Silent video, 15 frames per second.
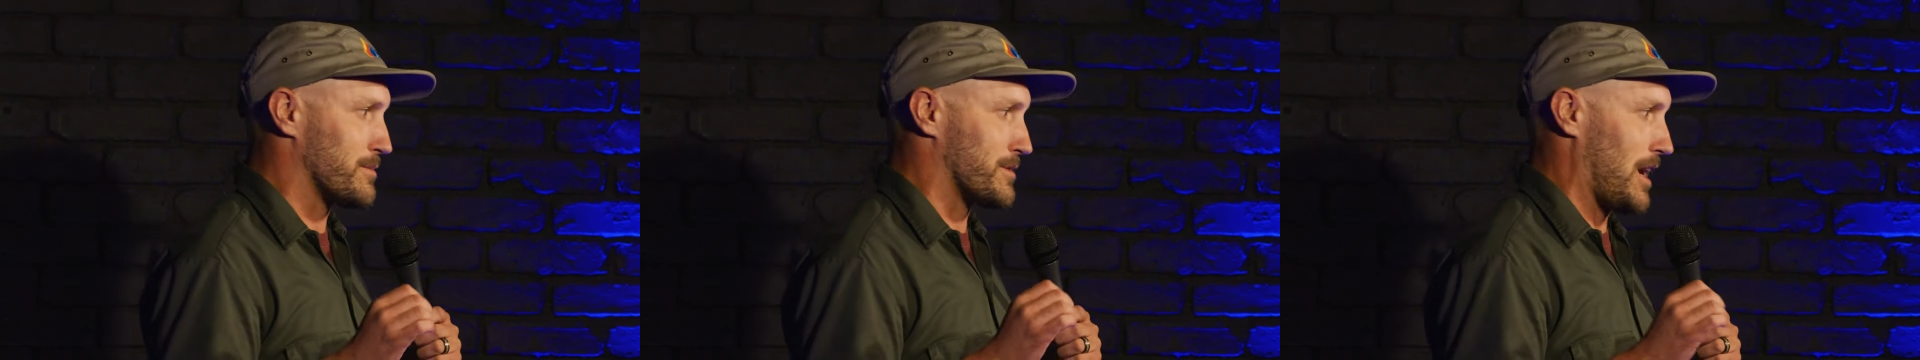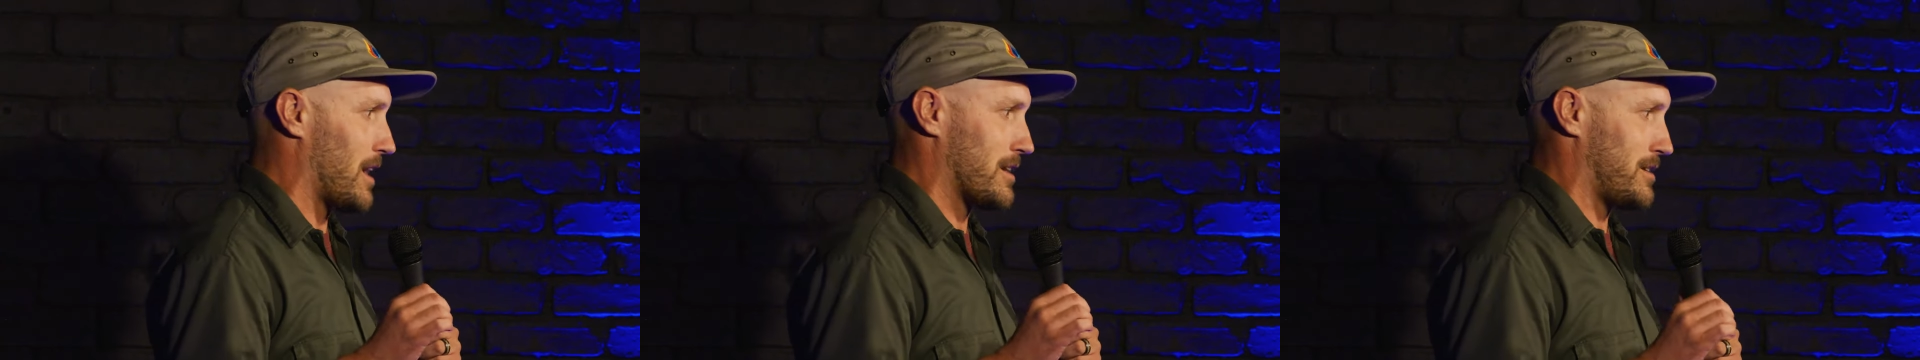
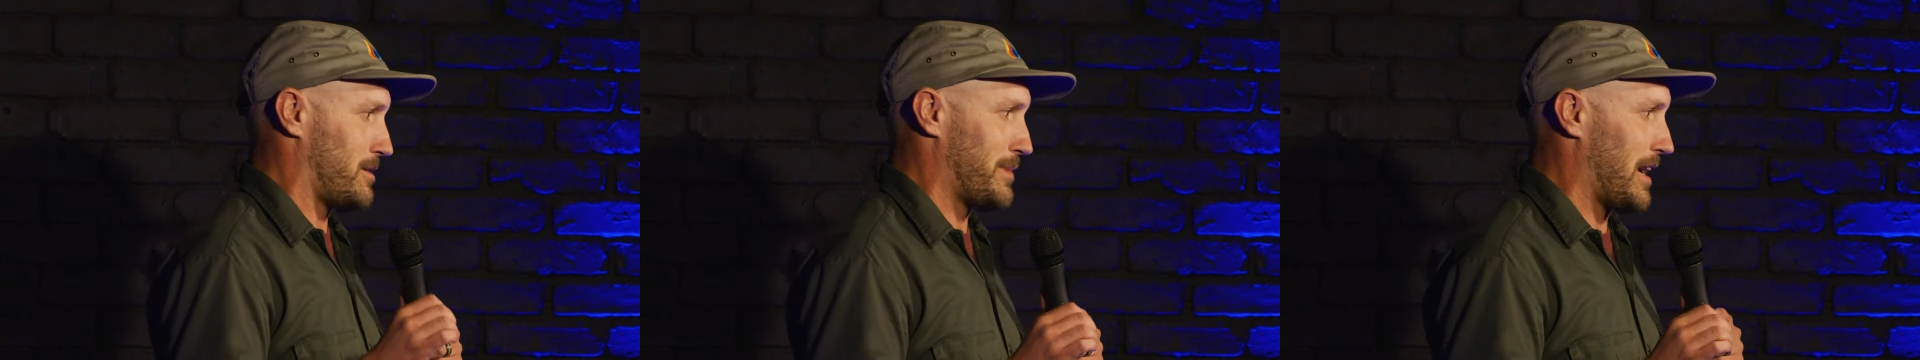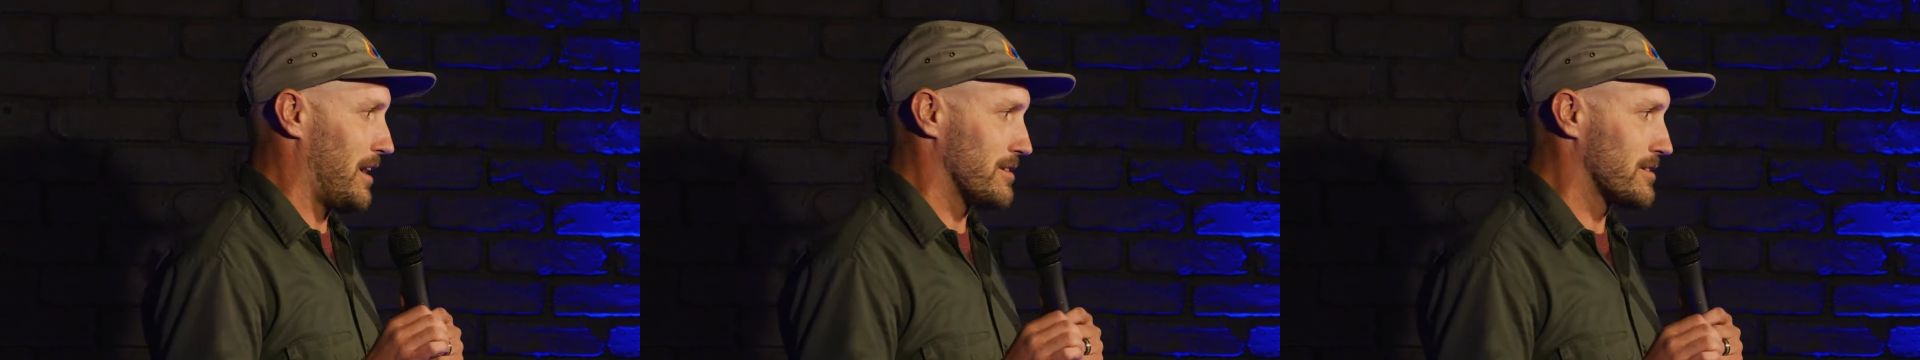I'm talking
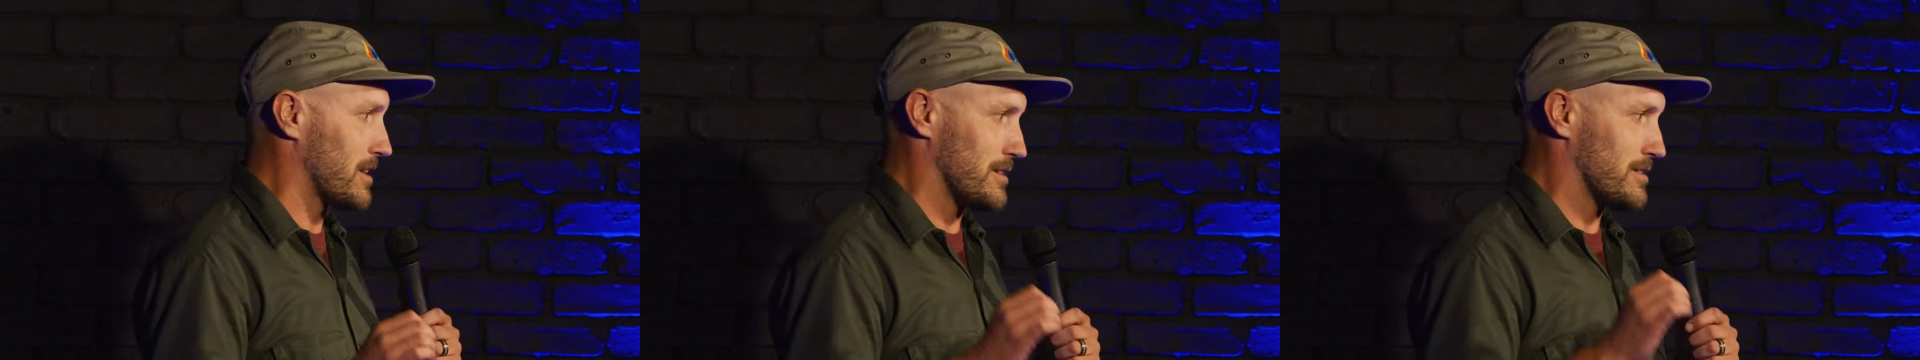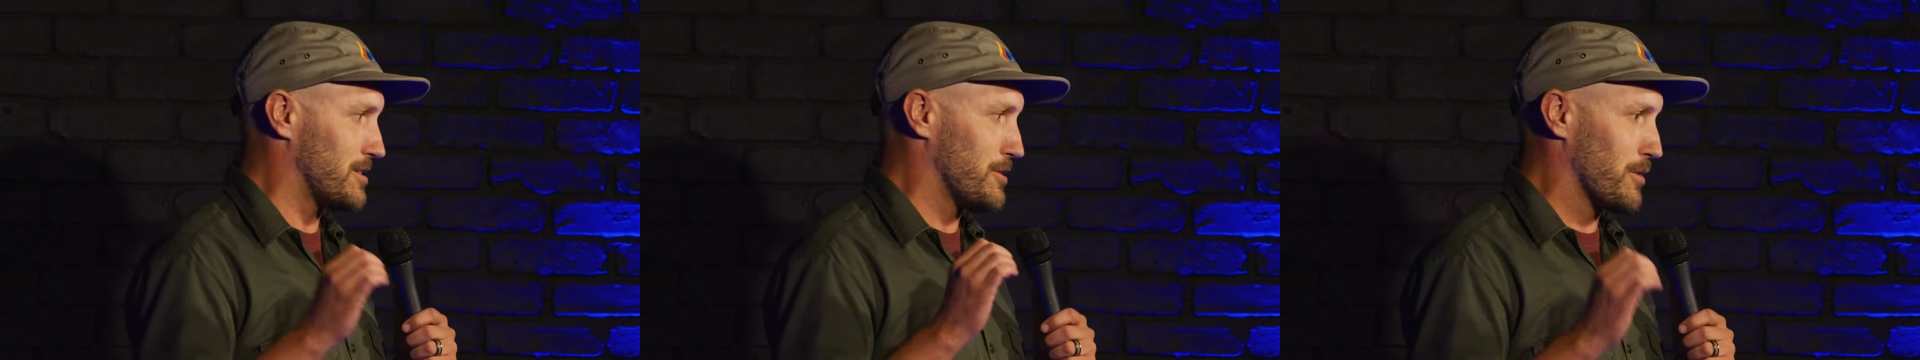about.
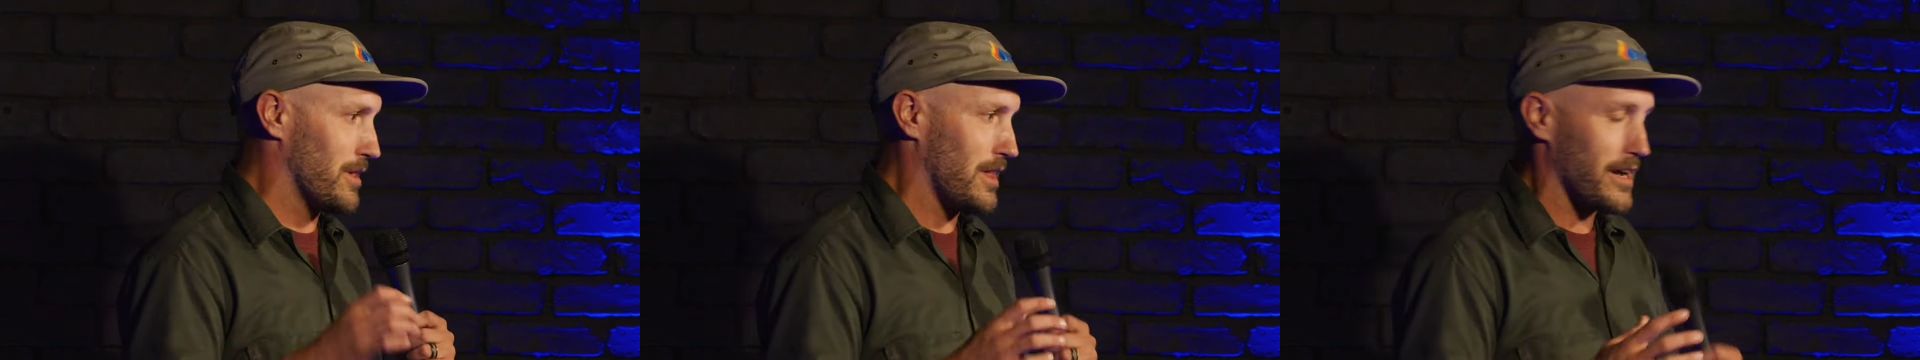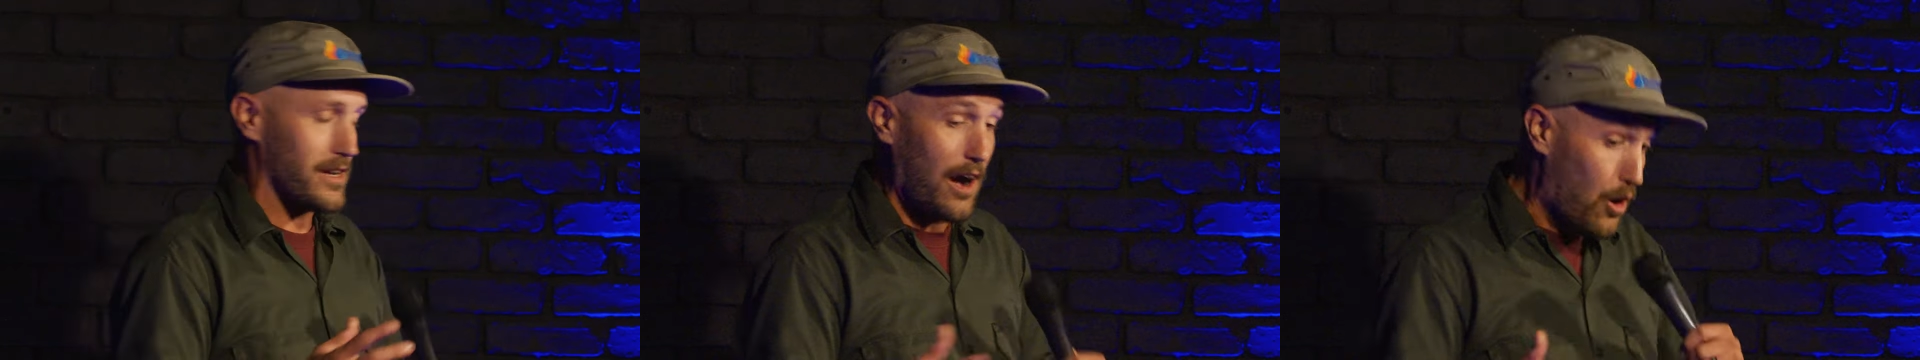Because you were
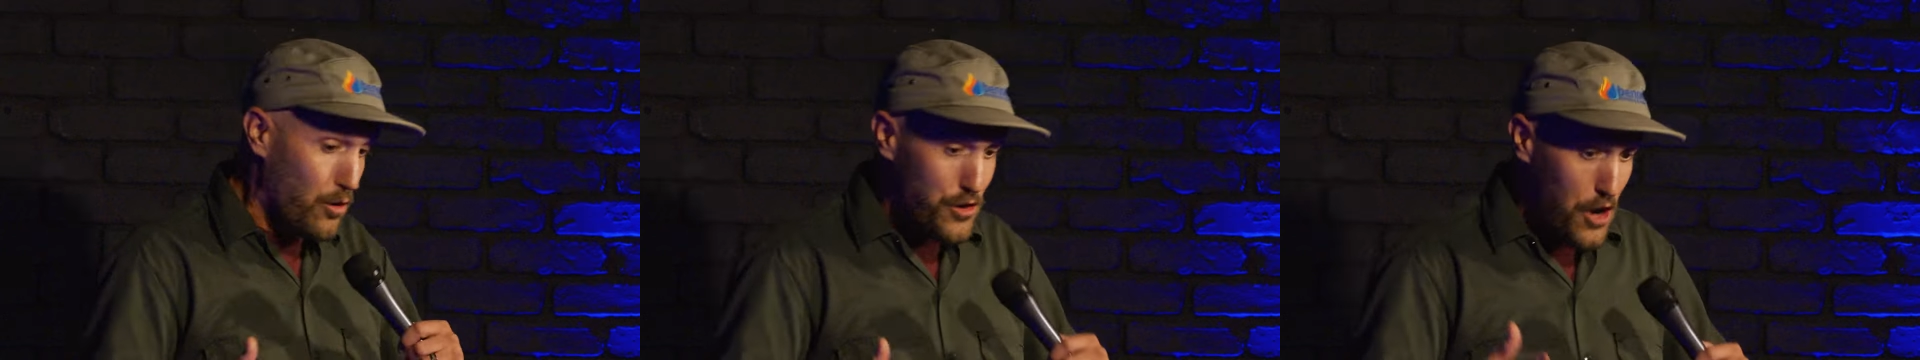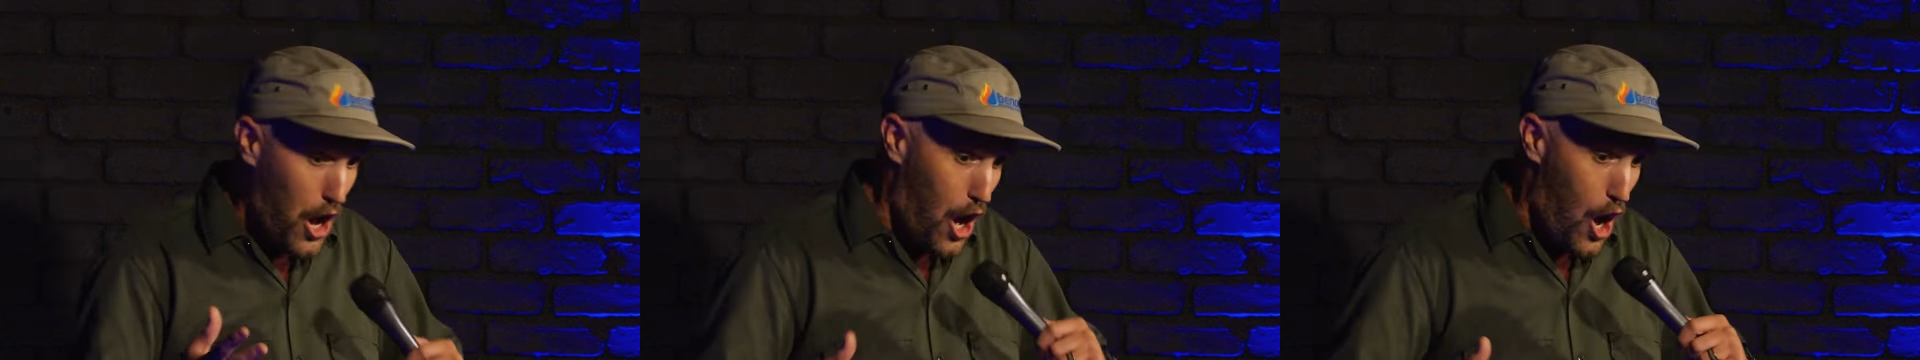like, oh
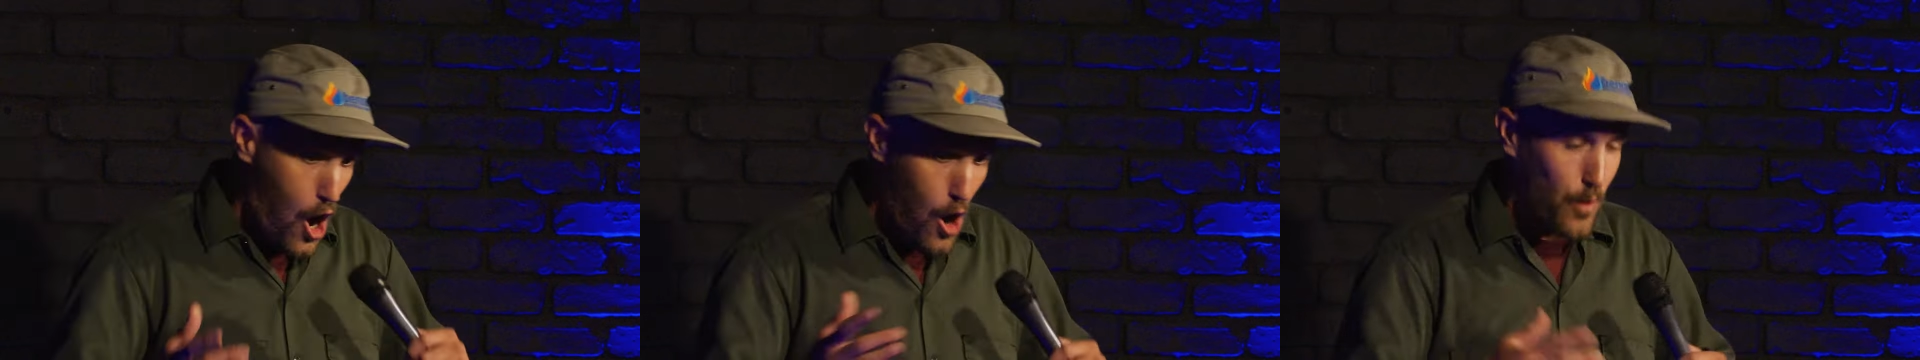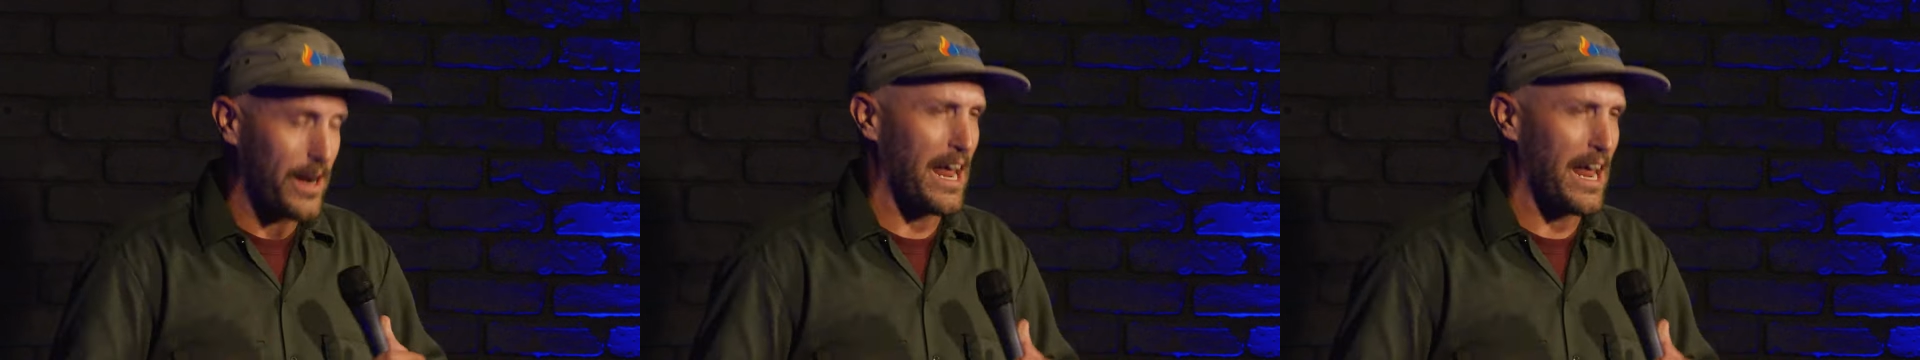no.